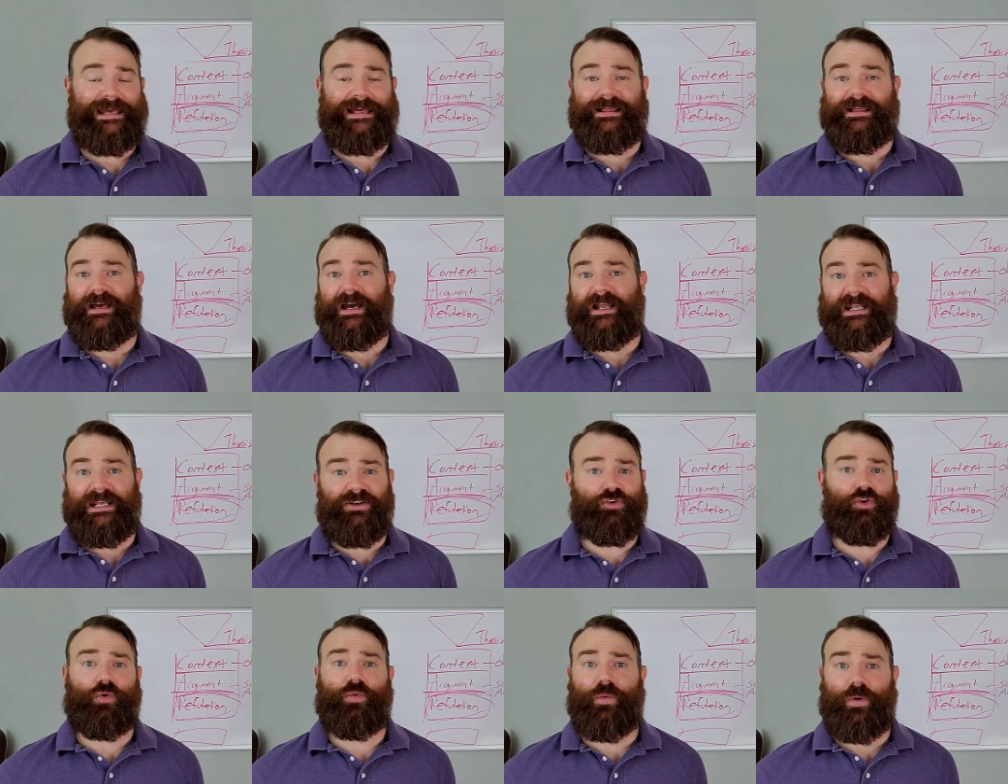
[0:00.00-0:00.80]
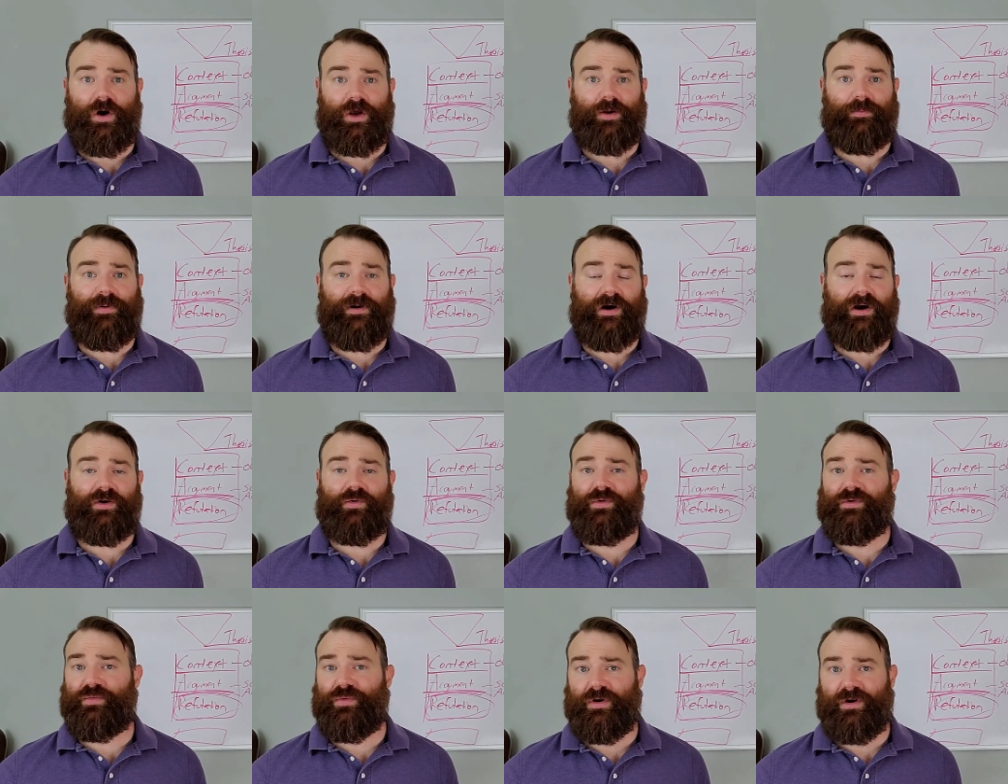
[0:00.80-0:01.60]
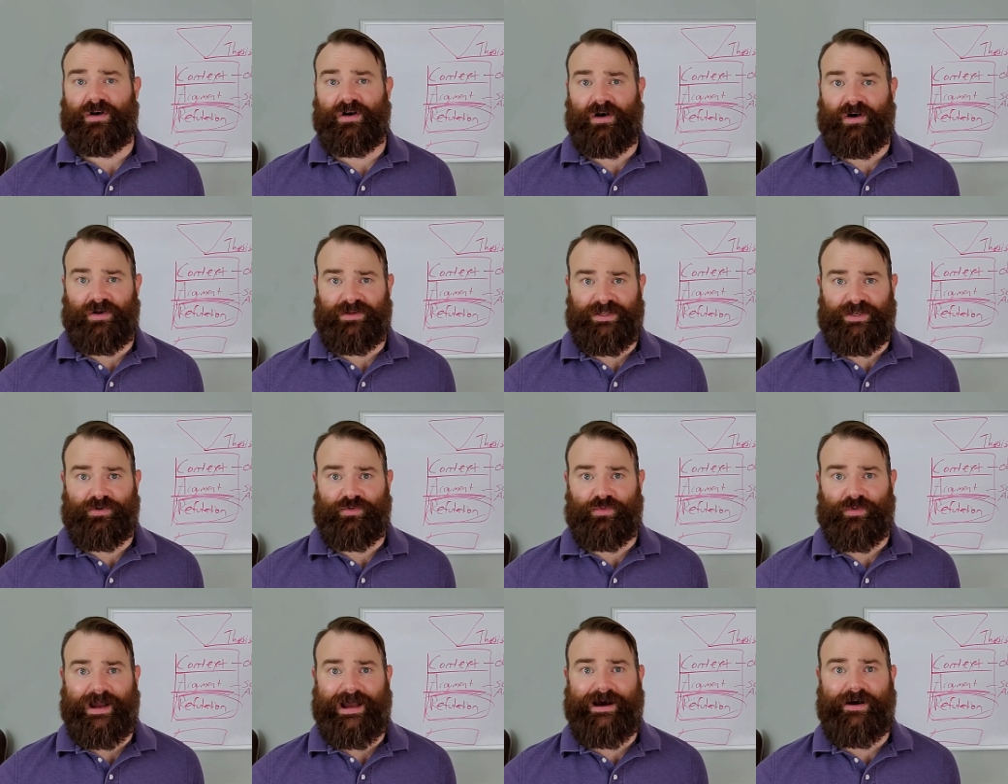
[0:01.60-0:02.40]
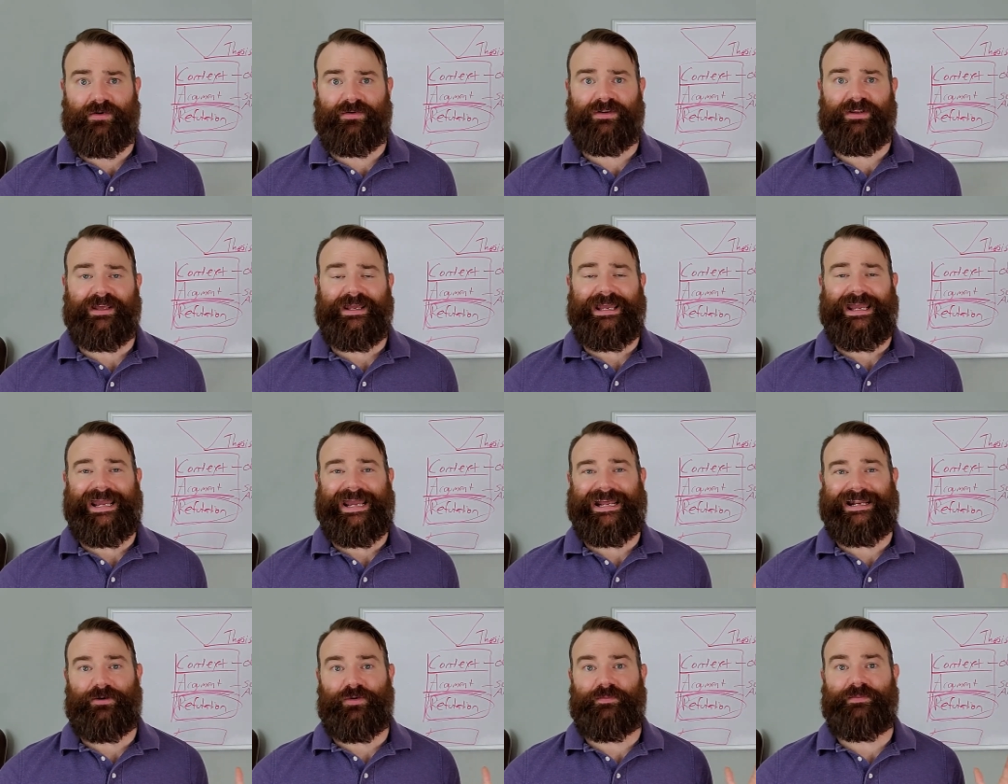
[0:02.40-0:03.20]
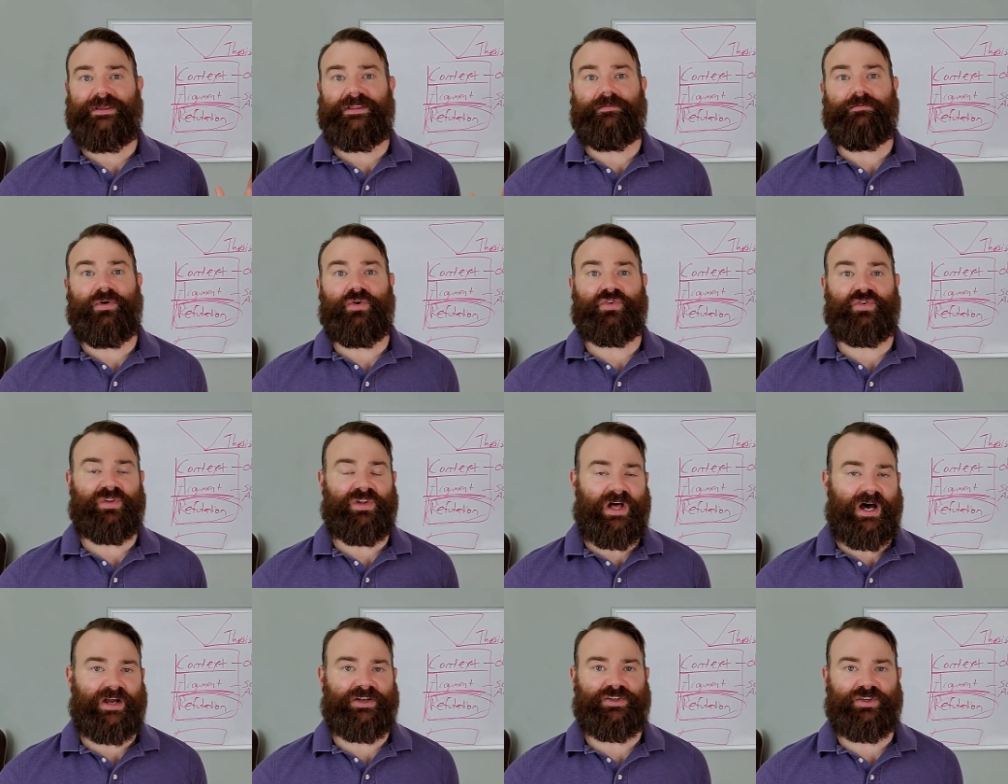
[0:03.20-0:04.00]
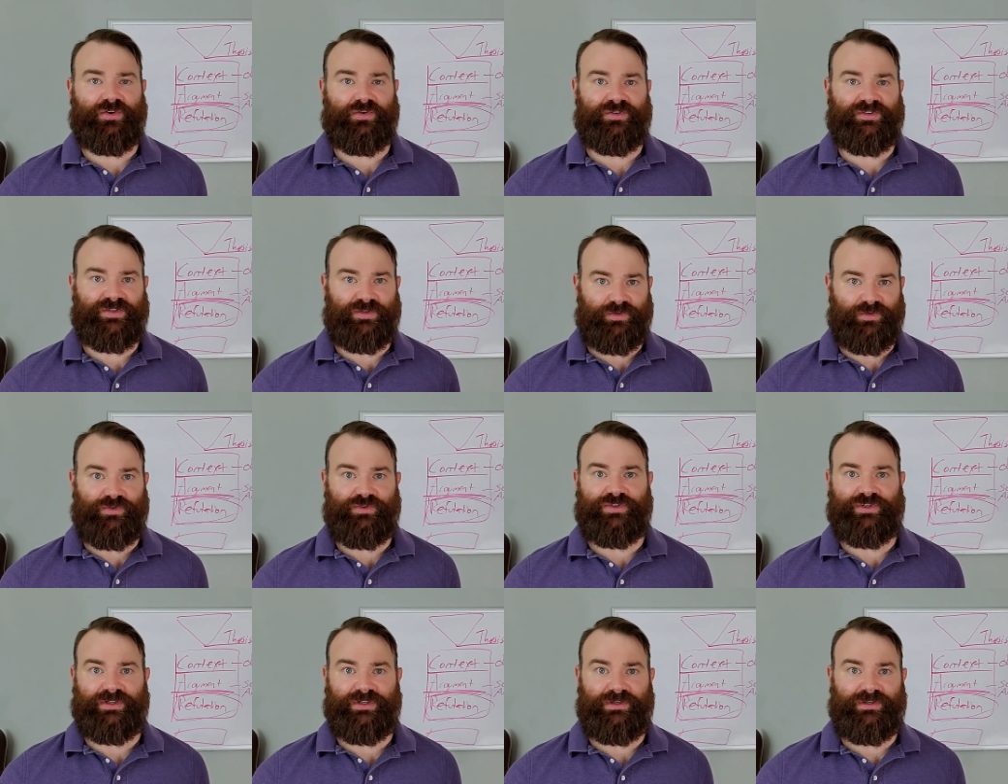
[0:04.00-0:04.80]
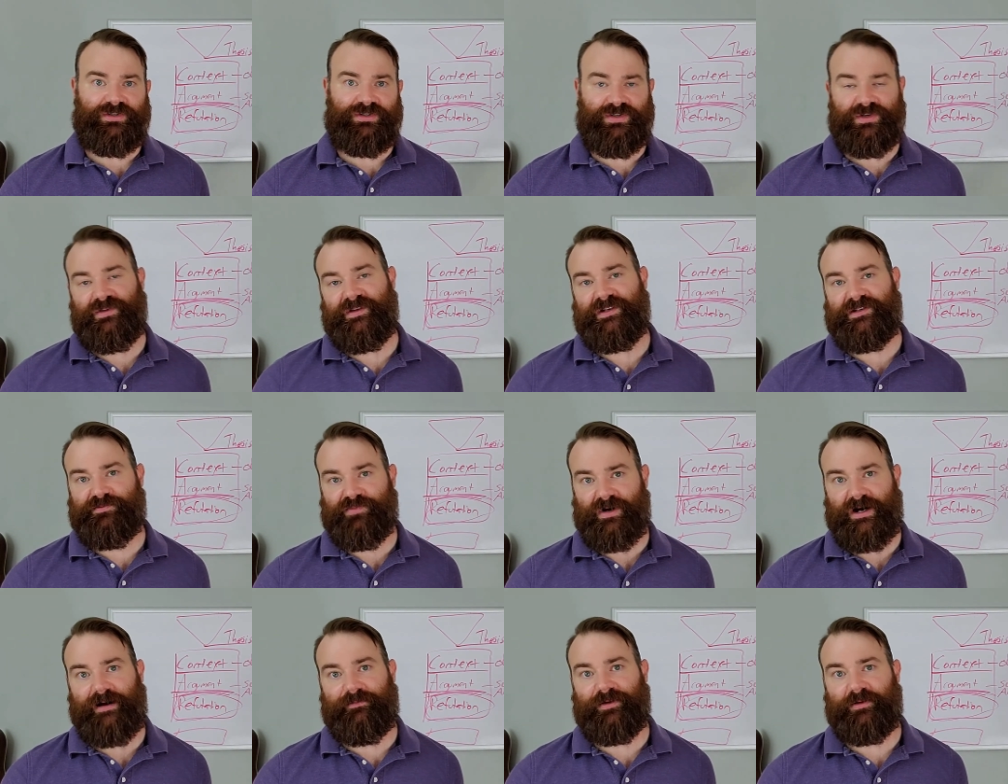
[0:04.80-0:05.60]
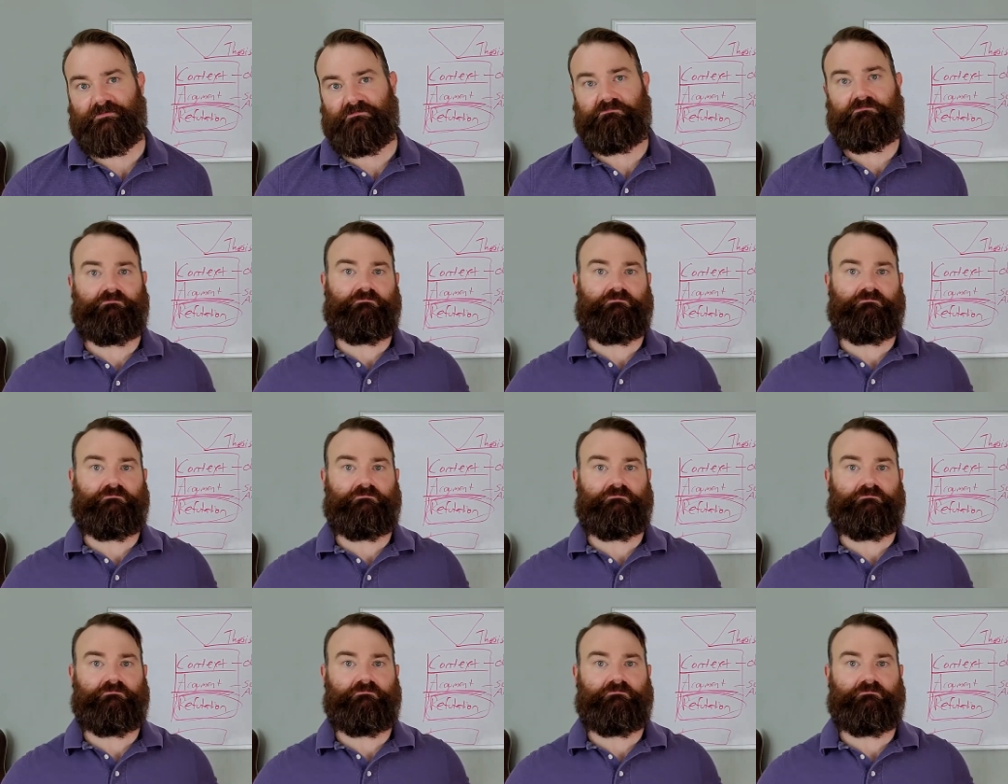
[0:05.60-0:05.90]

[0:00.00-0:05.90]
An indoor water park would work all year round, and it would be the most logical solution to this problem.